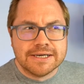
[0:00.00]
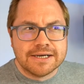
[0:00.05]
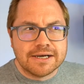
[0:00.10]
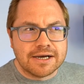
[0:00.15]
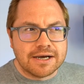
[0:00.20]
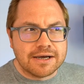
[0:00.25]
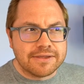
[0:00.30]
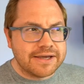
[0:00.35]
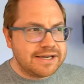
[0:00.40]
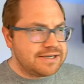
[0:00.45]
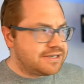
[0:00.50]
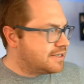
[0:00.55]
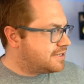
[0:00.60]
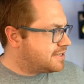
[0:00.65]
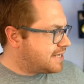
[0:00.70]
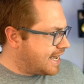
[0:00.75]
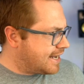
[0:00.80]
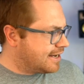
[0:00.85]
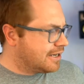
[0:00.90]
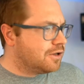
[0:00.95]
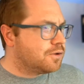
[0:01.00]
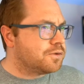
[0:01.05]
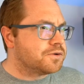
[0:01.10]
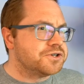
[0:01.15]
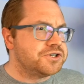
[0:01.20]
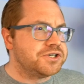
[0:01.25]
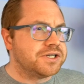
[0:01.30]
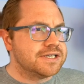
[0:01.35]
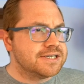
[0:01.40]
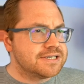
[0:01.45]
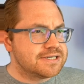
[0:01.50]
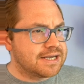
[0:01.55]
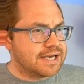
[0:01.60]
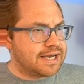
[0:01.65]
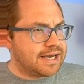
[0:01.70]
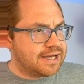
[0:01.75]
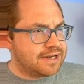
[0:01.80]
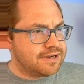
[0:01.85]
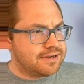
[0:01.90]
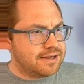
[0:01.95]
They did 10 launches,
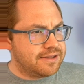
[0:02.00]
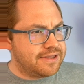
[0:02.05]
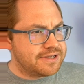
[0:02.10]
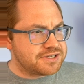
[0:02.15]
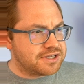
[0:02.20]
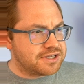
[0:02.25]
and there's a